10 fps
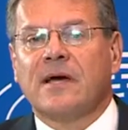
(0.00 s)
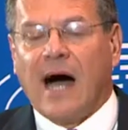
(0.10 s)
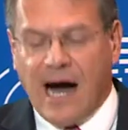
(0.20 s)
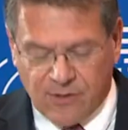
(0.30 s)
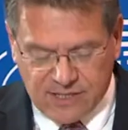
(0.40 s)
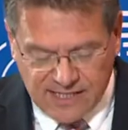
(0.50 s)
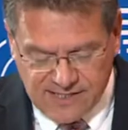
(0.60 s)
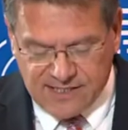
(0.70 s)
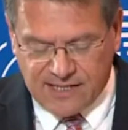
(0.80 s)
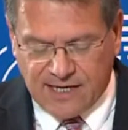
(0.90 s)
Our
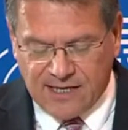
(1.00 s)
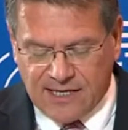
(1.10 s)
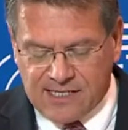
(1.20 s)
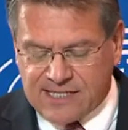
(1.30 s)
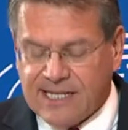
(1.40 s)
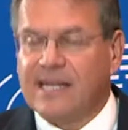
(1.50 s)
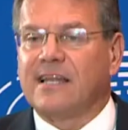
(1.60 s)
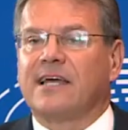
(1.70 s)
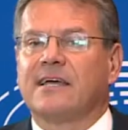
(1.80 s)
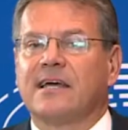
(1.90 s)
destiny is
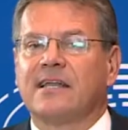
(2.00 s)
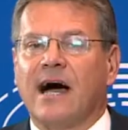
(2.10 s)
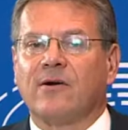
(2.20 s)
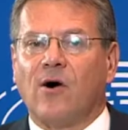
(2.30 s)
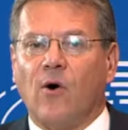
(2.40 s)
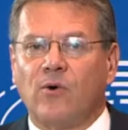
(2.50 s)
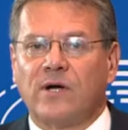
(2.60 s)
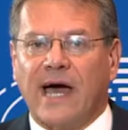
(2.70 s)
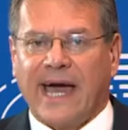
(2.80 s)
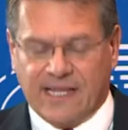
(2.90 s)
clearly in our own
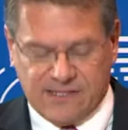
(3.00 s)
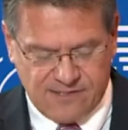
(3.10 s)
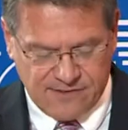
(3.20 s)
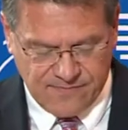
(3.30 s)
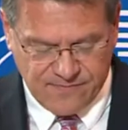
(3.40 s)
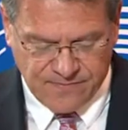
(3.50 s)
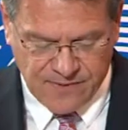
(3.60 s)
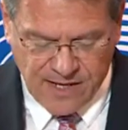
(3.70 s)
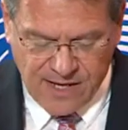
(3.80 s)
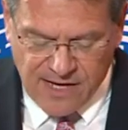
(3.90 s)
hands.
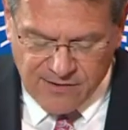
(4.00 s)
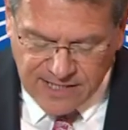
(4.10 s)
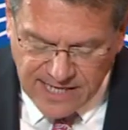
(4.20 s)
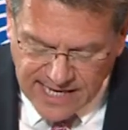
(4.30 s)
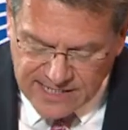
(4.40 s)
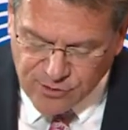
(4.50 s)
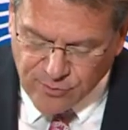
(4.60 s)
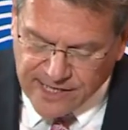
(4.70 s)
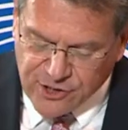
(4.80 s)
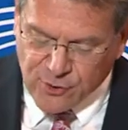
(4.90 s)
We need to
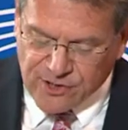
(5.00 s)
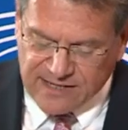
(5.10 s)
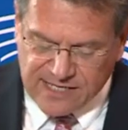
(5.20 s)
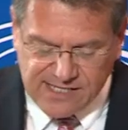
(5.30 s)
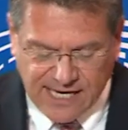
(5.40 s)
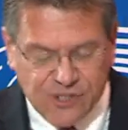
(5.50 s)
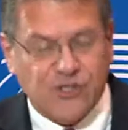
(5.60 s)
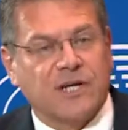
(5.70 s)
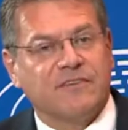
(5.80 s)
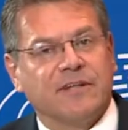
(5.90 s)
make sure that this
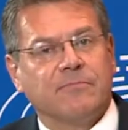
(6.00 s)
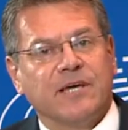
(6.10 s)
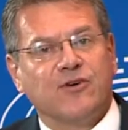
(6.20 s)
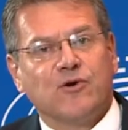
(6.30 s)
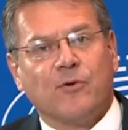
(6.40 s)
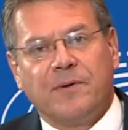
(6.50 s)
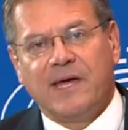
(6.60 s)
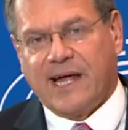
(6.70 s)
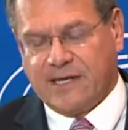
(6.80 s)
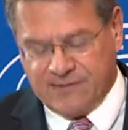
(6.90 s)
century will be European,